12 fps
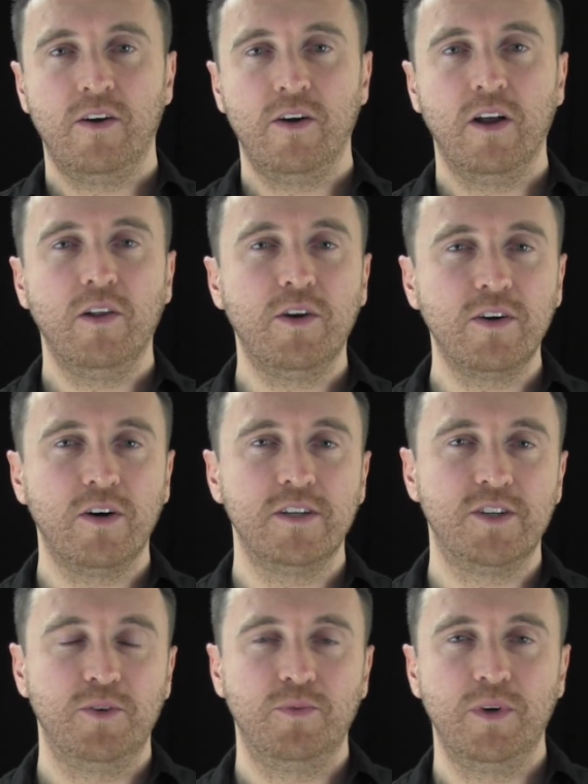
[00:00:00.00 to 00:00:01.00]
You know, a lot of
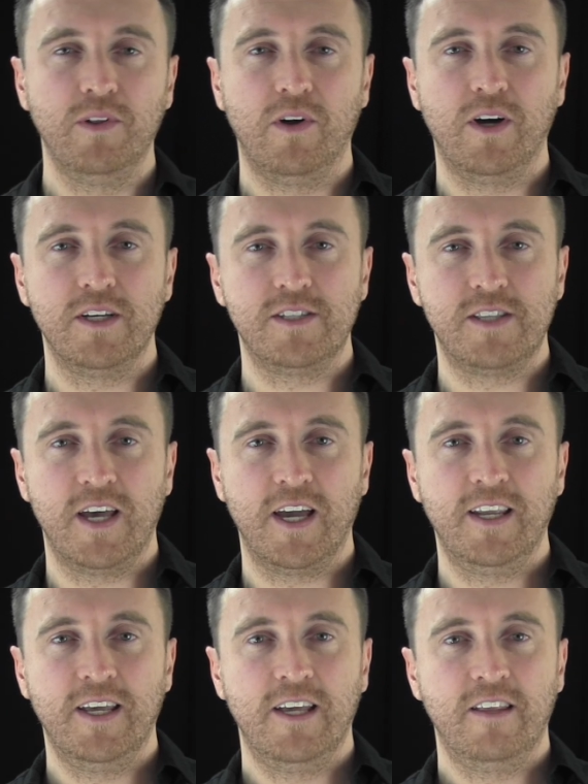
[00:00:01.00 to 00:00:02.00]
guys don't realize
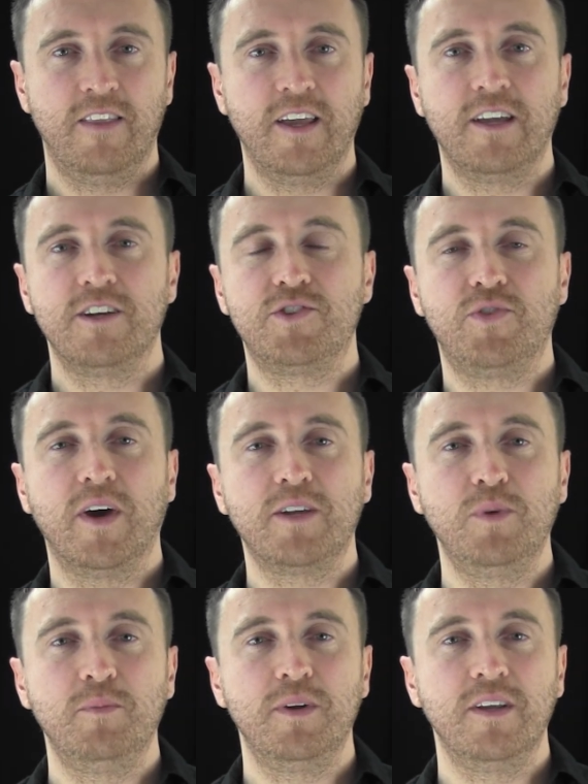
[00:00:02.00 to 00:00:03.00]
that they can
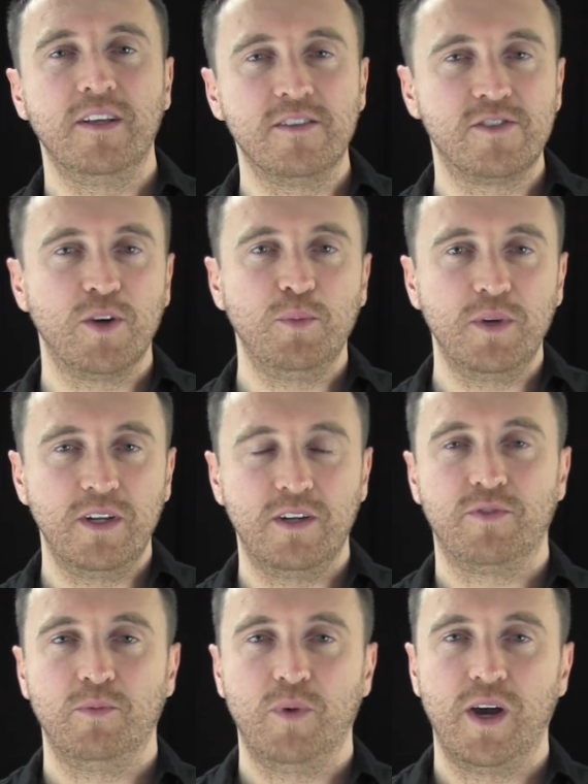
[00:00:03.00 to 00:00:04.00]
attract women in so many
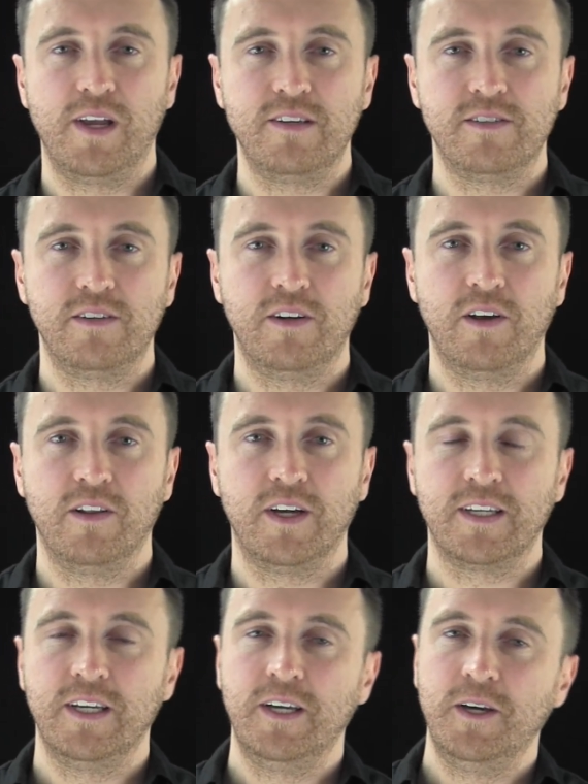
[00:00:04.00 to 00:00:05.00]
different ways. You know,
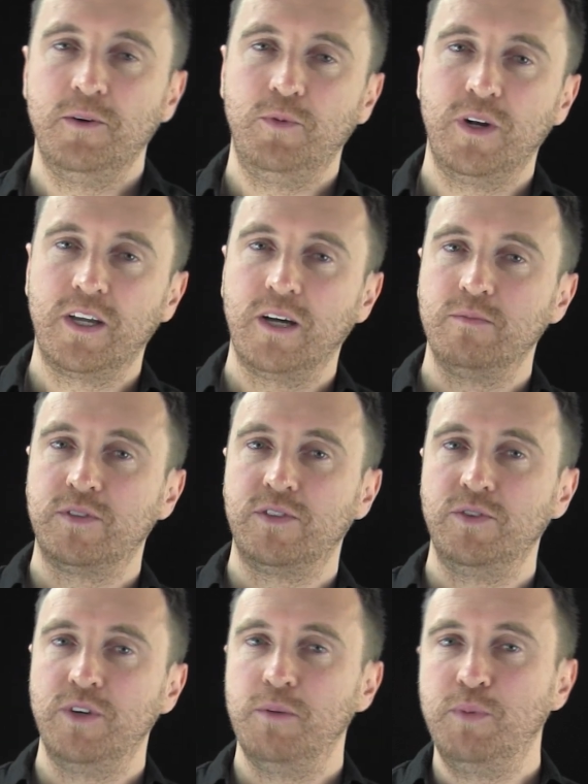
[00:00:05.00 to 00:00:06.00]
like when it comes
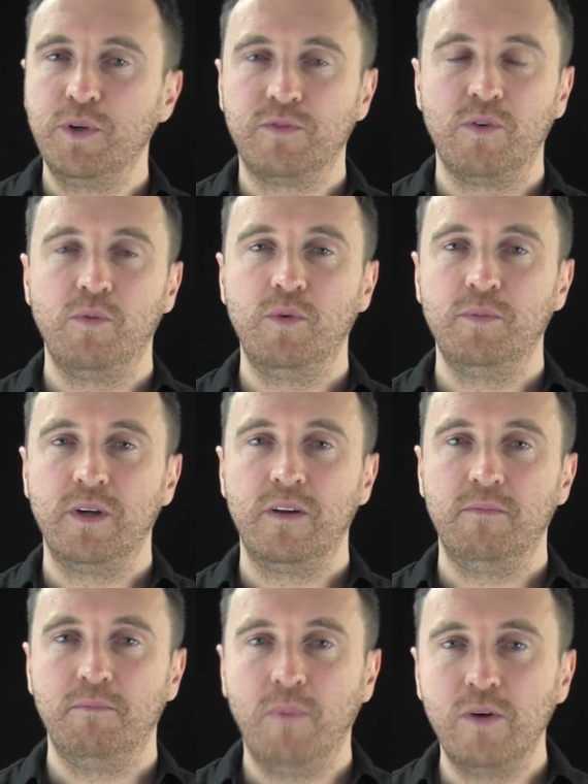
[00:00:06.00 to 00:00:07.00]
to a beautiful
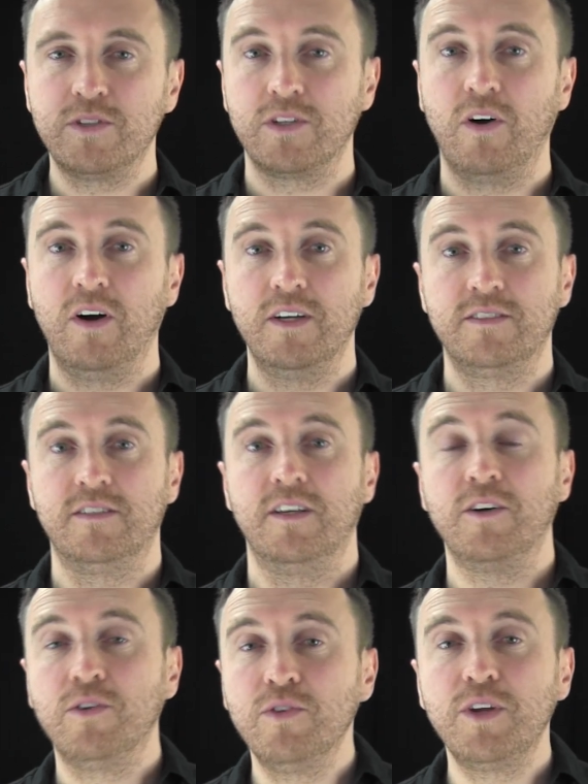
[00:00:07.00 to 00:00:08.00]
woman, most guys,
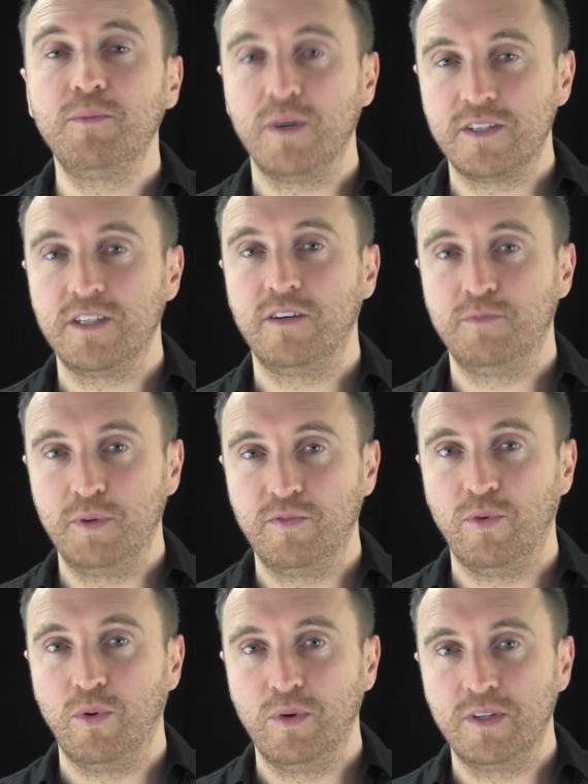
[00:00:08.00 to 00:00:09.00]
including myself
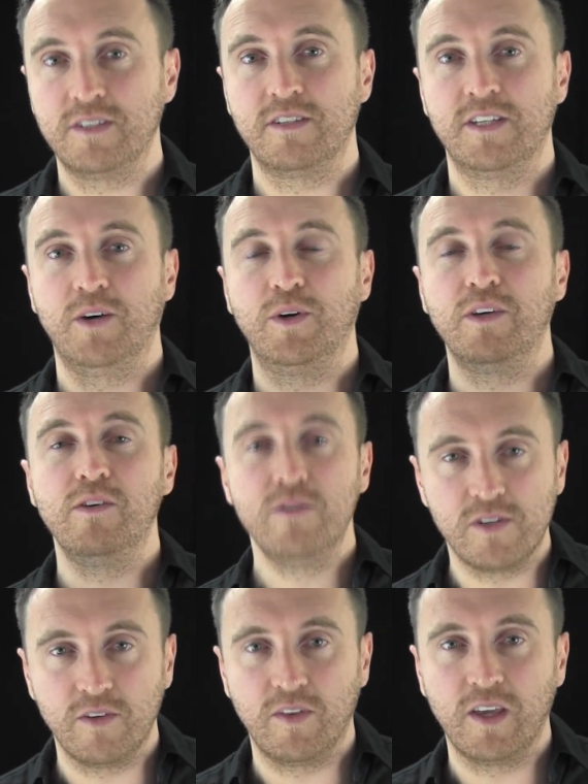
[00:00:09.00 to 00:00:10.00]
before, this is how I
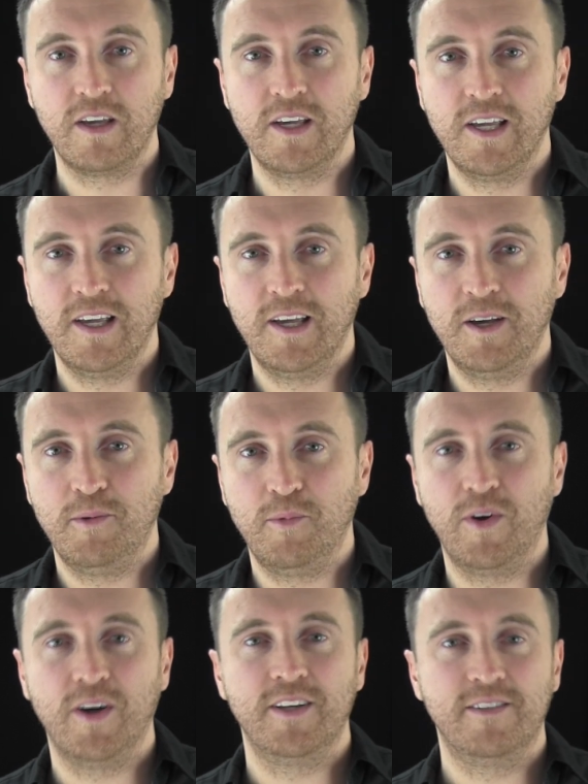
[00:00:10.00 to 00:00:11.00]
used to think
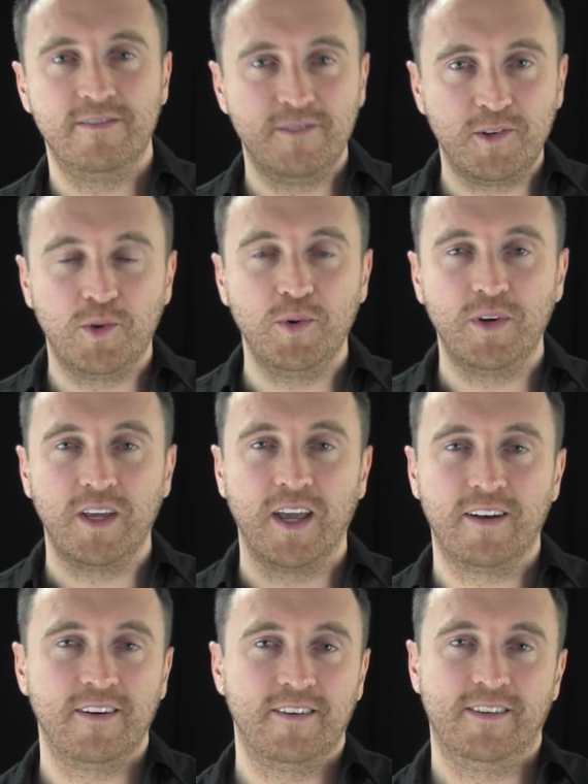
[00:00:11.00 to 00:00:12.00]
when I couldn't
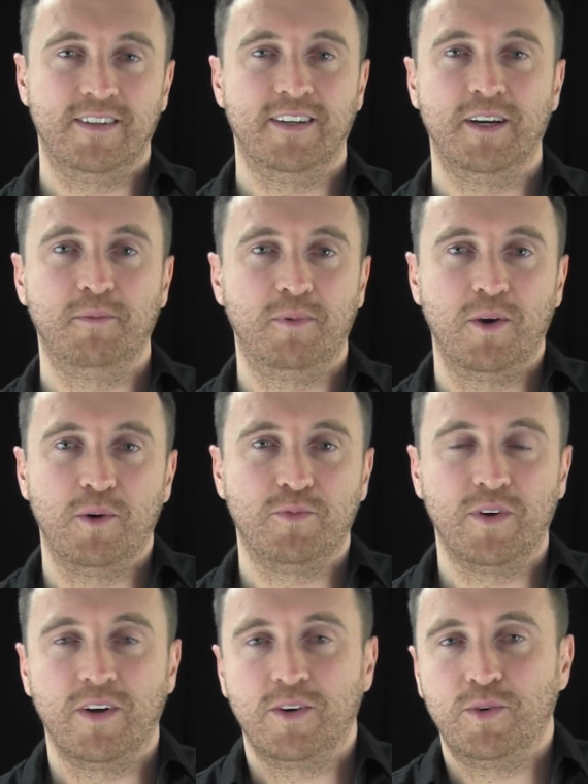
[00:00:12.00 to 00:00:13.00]
get a uh,
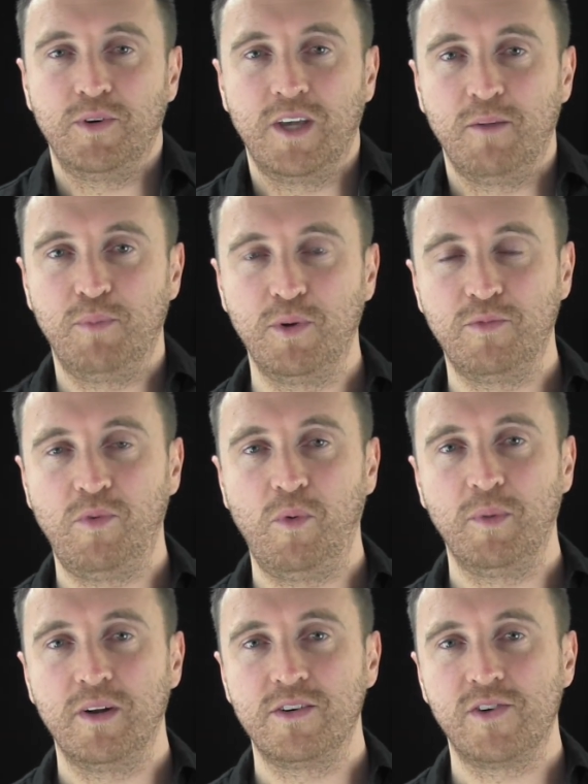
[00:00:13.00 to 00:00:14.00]
girlfriend, I couldn't get beautiful
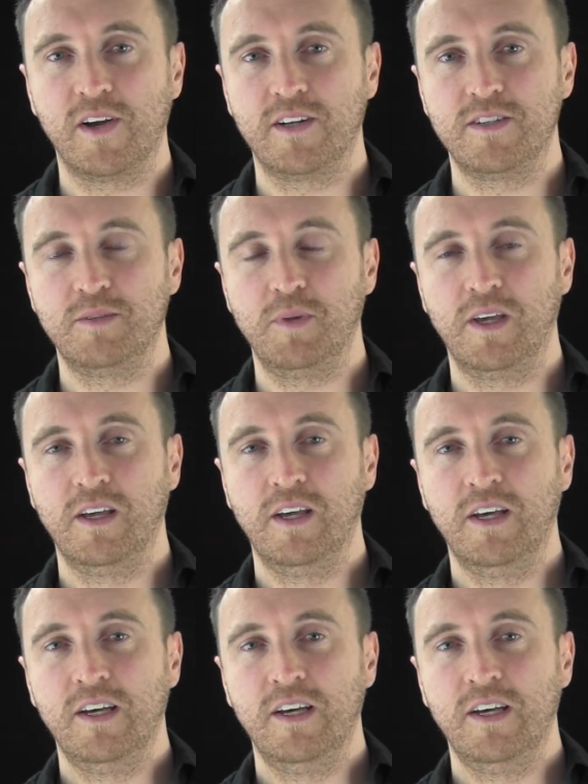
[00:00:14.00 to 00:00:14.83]
women attracted to me.